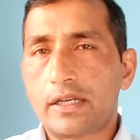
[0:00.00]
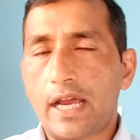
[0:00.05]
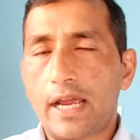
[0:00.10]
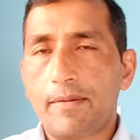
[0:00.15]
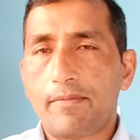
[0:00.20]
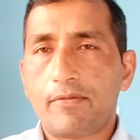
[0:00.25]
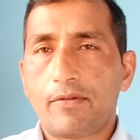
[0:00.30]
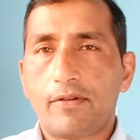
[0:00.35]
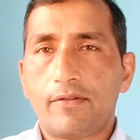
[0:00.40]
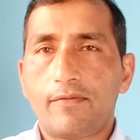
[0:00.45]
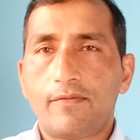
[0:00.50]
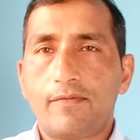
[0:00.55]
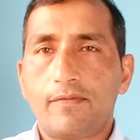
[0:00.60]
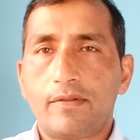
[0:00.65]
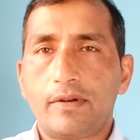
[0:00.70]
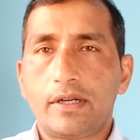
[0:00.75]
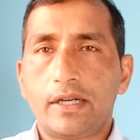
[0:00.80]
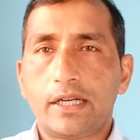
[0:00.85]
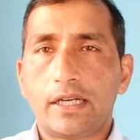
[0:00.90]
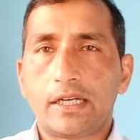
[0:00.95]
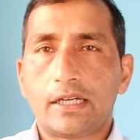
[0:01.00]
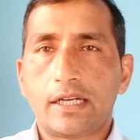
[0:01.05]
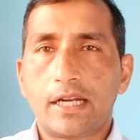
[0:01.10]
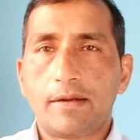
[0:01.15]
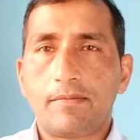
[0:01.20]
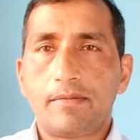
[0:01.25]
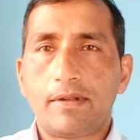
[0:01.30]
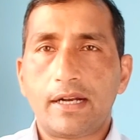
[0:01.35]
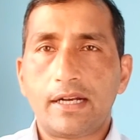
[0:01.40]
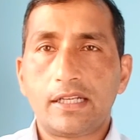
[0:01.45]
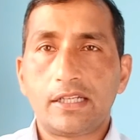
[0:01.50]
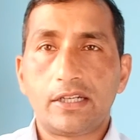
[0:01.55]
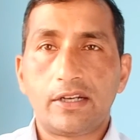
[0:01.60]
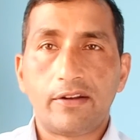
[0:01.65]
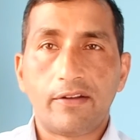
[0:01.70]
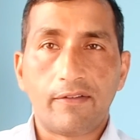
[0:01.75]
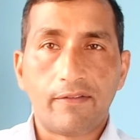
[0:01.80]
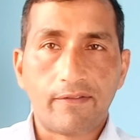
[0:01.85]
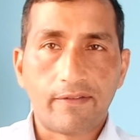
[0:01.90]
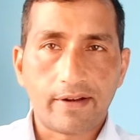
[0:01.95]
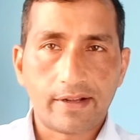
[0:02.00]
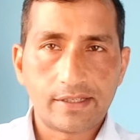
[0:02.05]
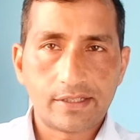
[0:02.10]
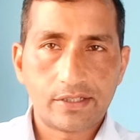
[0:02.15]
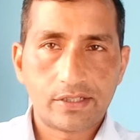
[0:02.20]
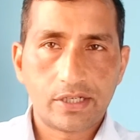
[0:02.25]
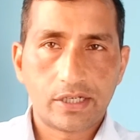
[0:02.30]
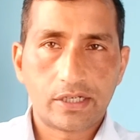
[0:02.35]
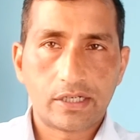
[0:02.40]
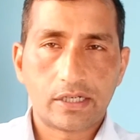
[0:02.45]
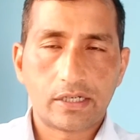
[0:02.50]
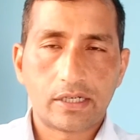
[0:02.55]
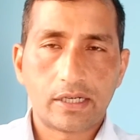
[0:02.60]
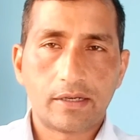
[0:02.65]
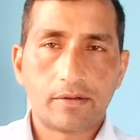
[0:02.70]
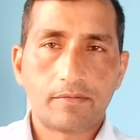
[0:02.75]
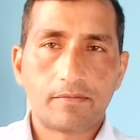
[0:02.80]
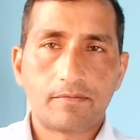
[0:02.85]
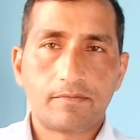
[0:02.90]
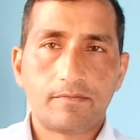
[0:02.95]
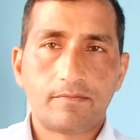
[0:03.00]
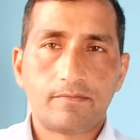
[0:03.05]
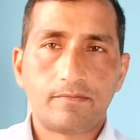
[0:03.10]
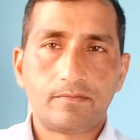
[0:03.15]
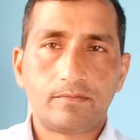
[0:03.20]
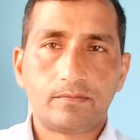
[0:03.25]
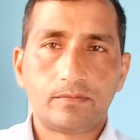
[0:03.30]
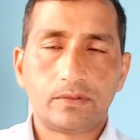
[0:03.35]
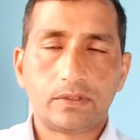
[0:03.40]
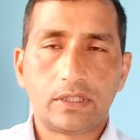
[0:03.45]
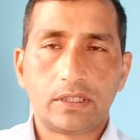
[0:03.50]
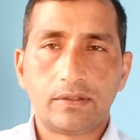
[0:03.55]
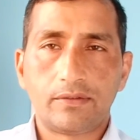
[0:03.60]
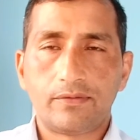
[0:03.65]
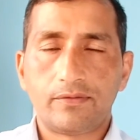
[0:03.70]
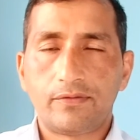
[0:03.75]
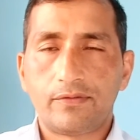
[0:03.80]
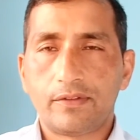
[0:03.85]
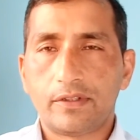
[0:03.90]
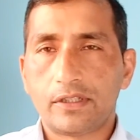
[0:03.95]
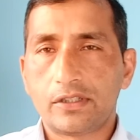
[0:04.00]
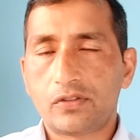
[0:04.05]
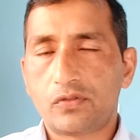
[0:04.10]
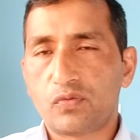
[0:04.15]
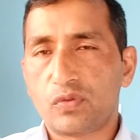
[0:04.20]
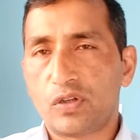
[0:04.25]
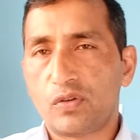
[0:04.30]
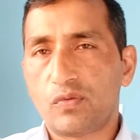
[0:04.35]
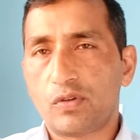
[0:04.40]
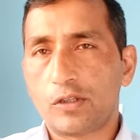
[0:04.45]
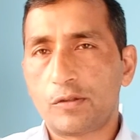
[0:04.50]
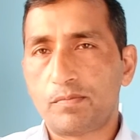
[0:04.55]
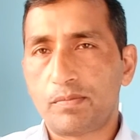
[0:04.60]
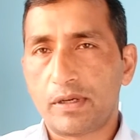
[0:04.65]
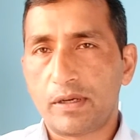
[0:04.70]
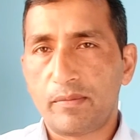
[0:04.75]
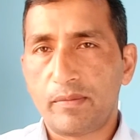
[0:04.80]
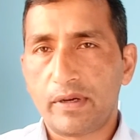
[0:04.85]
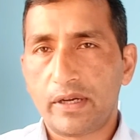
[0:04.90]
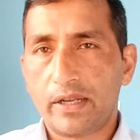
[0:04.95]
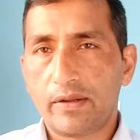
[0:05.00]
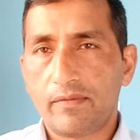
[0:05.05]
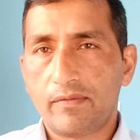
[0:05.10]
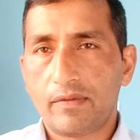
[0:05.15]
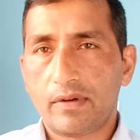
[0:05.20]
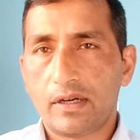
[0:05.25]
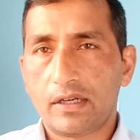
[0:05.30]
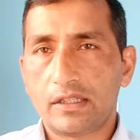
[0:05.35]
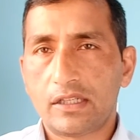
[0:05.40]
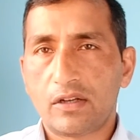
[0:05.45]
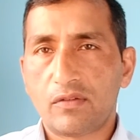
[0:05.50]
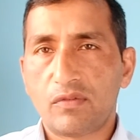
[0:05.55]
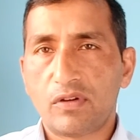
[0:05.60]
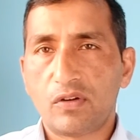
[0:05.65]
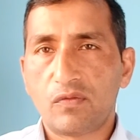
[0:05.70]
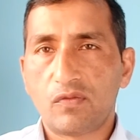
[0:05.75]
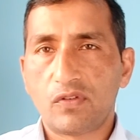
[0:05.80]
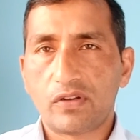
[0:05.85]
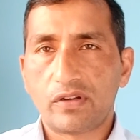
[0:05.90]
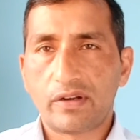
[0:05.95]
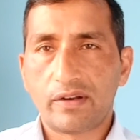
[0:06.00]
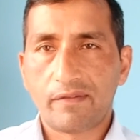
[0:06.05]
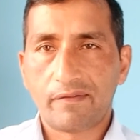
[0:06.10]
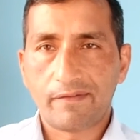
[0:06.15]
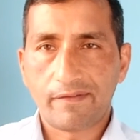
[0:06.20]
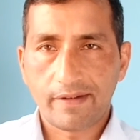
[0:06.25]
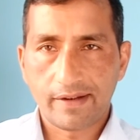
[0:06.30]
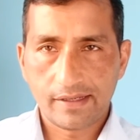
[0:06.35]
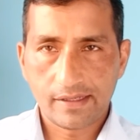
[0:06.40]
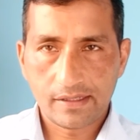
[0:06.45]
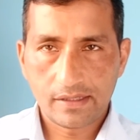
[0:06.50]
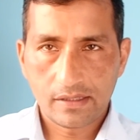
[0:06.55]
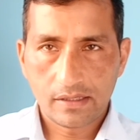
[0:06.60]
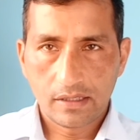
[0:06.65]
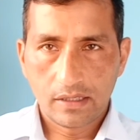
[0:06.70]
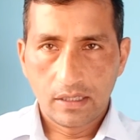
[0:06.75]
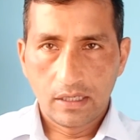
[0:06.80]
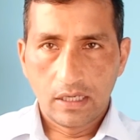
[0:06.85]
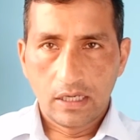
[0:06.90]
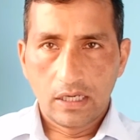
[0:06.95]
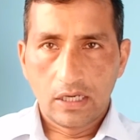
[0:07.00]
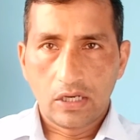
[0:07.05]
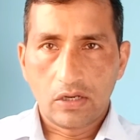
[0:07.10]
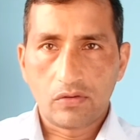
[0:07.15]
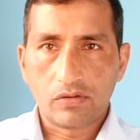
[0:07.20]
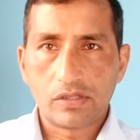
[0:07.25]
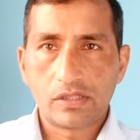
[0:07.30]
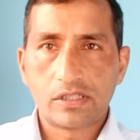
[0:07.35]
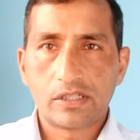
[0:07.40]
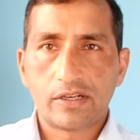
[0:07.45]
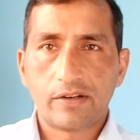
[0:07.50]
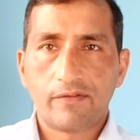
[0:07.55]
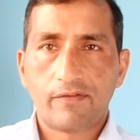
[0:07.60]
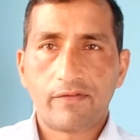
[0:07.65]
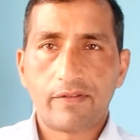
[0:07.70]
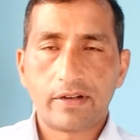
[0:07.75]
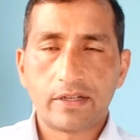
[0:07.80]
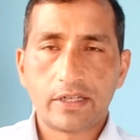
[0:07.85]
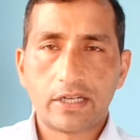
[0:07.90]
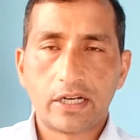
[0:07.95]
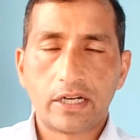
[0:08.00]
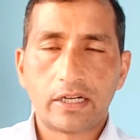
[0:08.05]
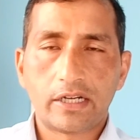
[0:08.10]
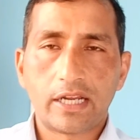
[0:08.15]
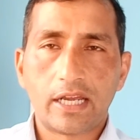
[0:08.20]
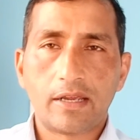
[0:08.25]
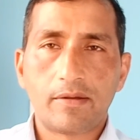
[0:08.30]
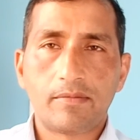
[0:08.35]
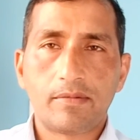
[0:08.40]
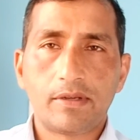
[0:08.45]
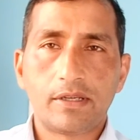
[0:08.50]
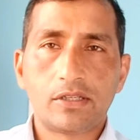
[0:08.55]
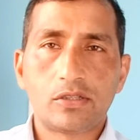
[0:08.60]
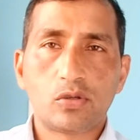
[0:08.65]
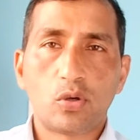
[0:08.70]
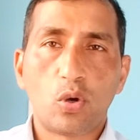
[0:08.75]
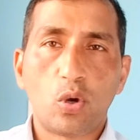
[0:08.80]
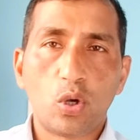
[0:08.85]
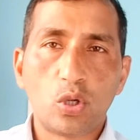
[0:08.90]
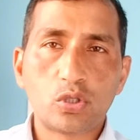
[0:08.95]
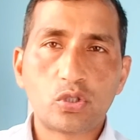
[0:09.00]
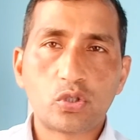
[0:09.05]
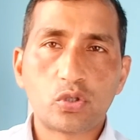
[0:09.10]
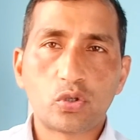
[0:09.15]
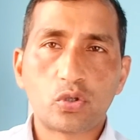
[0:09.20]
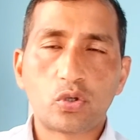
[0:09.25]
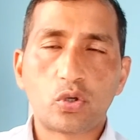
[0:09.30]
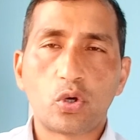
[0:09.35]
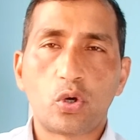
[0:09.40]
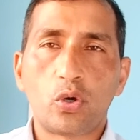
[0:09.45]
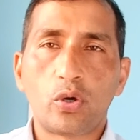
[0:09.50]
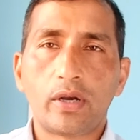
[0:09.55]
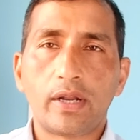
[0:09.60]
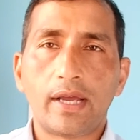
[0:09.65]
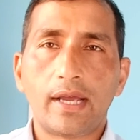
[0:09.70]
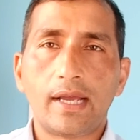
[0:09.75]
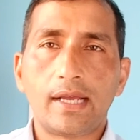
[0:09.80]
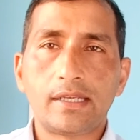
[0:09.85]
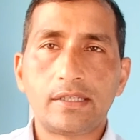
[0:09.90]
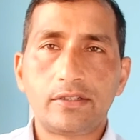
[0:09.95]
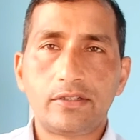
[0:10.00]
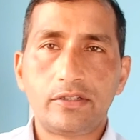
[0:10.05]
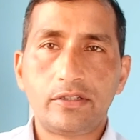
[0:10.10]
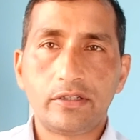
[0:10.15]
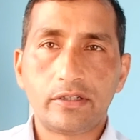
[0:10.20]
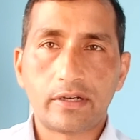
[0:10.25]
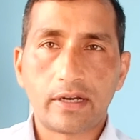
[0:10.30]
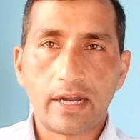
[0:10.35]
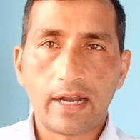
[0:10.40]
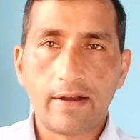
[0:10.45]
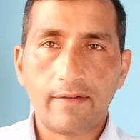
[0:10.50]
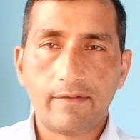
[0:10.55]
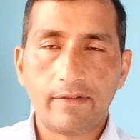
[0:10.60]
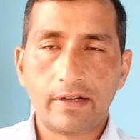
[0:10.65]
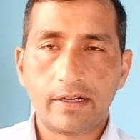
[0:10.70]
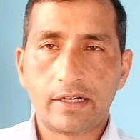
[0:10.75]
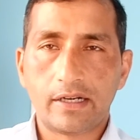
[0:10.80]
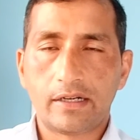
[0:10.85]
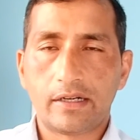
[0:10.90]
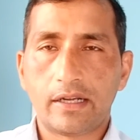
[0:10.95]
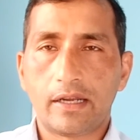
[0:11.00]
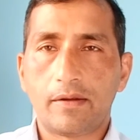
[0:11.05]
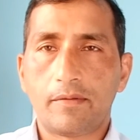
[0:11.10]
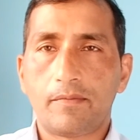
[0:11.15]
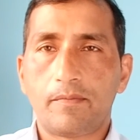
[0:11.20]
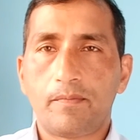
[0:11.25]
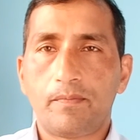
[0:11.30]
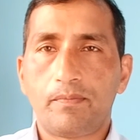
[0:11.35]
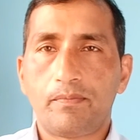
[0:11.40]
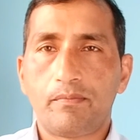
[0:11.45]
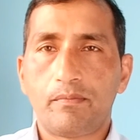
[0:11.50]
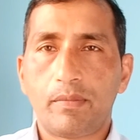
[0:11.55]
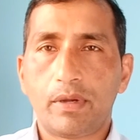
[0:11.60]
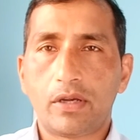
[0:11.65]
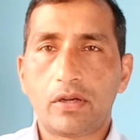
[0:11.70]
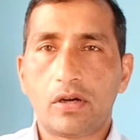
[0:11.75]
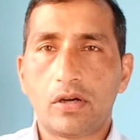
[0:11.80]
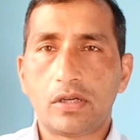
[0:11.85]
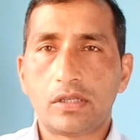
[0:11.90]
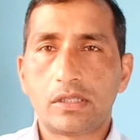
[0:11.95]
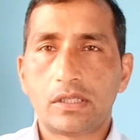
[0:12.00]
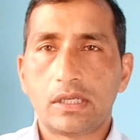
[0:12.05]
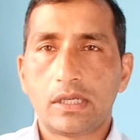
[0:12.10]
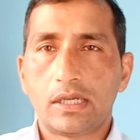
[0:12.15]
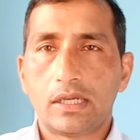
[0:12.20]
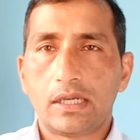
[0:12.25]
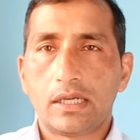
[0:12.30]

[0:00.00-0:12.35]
type of data type, that is reference data type. The first one was primitive, other one was reference. Now this reference data type is also called as derived data type, because